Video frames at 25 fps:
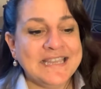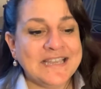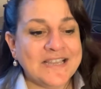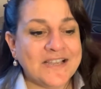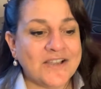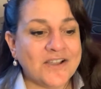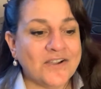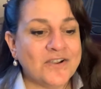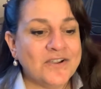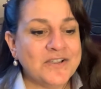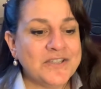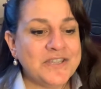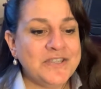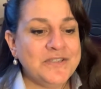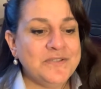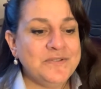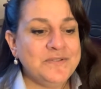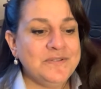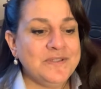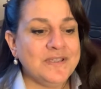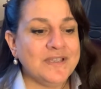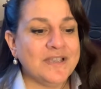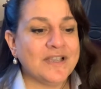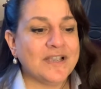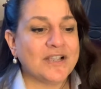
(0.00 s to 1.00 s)
Are
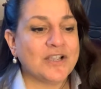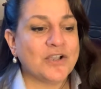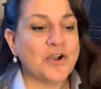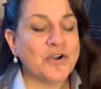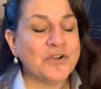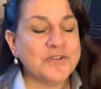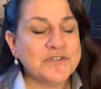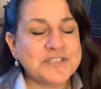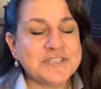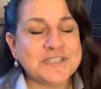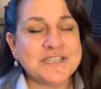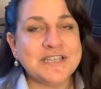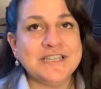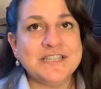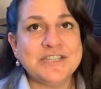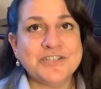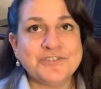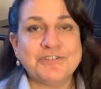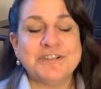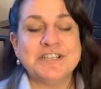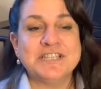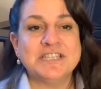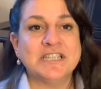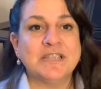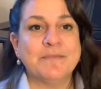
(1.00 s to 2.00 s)
you constantly
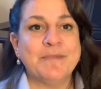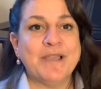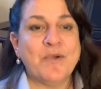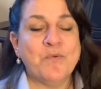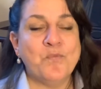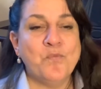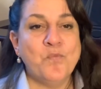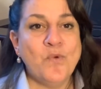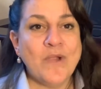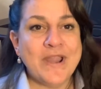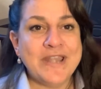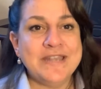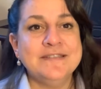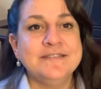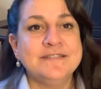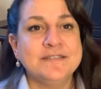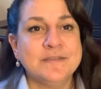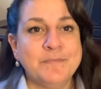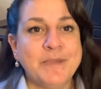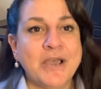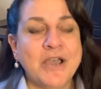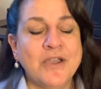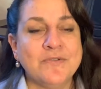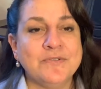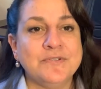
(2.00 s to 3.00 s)
stressing about when to
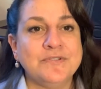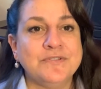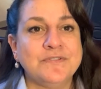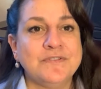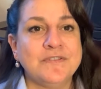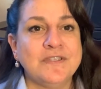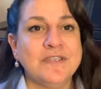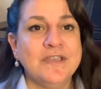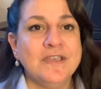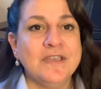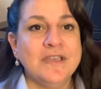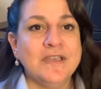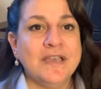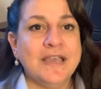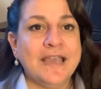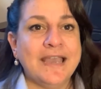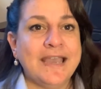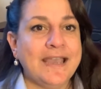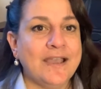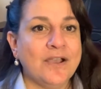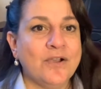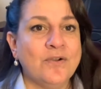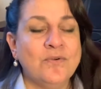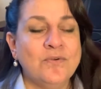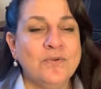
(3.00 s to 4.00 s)
post,
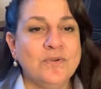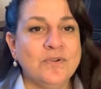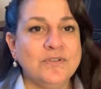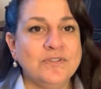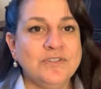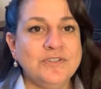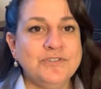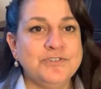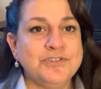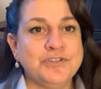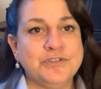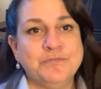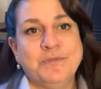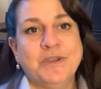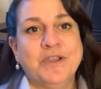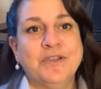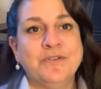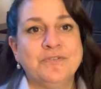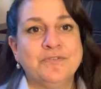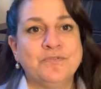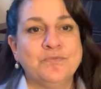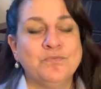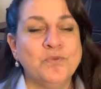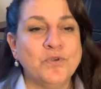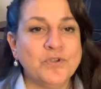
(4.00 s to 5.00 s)
how you should
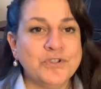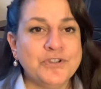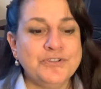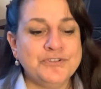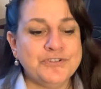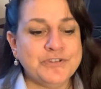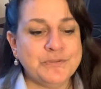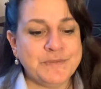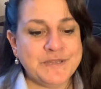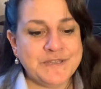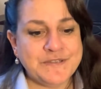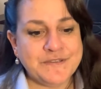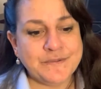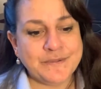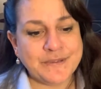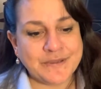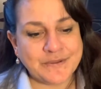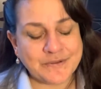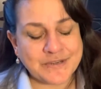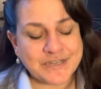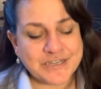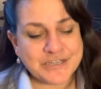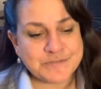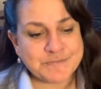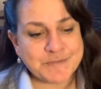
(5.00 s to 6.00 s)
post, what you should be doing
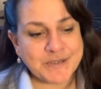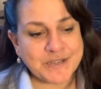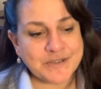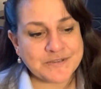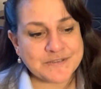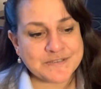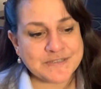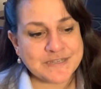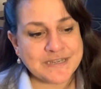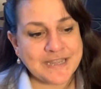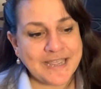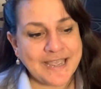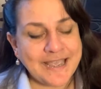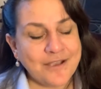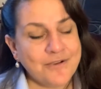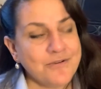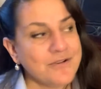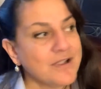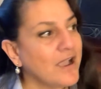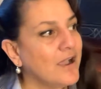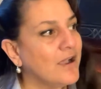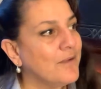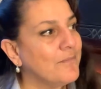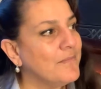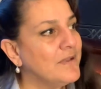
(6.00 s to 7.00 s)
on each post, and how
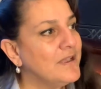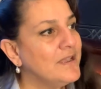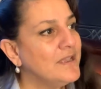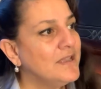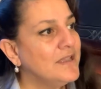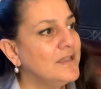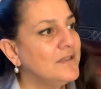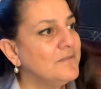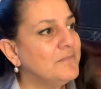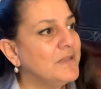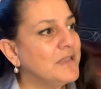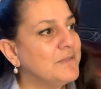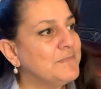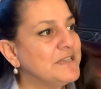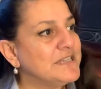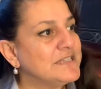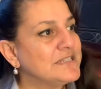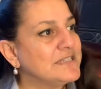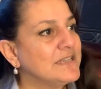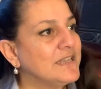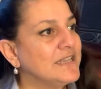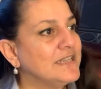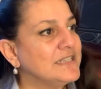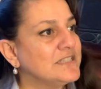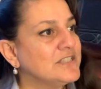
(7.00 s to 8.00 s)
come, maybe
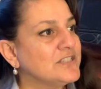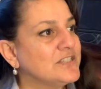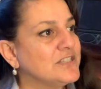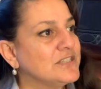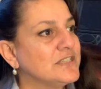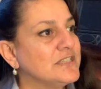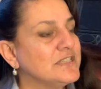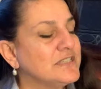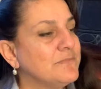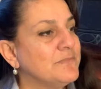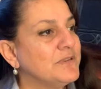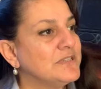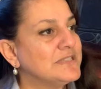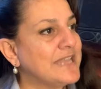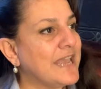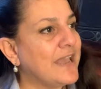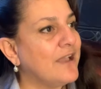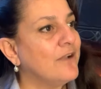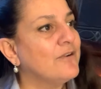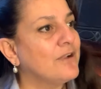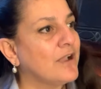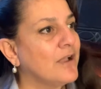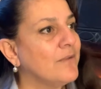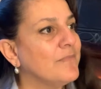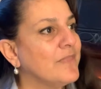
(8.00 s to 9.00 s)
it's just as simple as
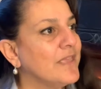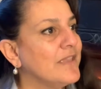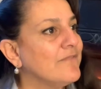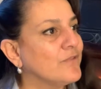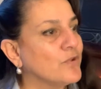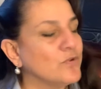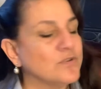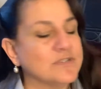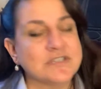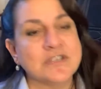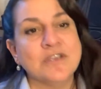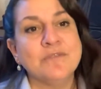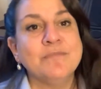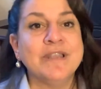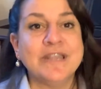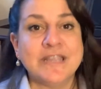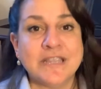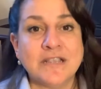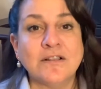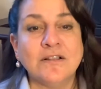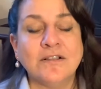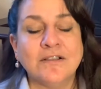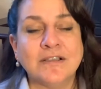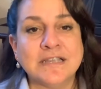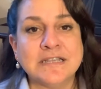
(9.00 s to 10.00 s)
how come they've got so many
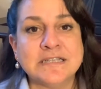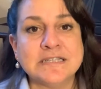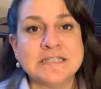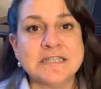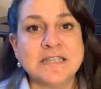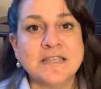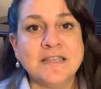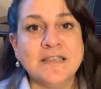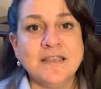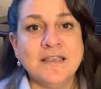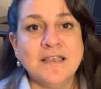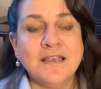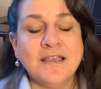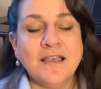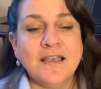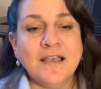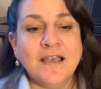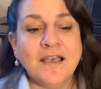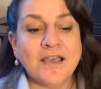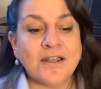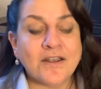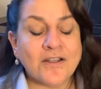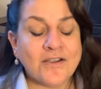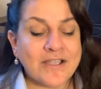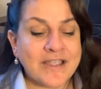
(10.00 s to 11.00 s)
clients
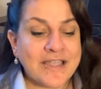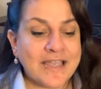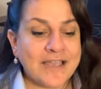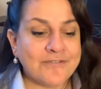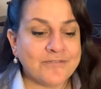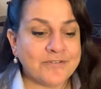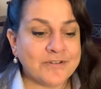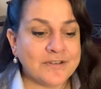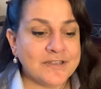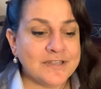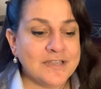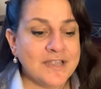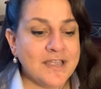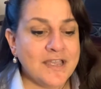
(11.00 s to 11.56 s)
and I haven't?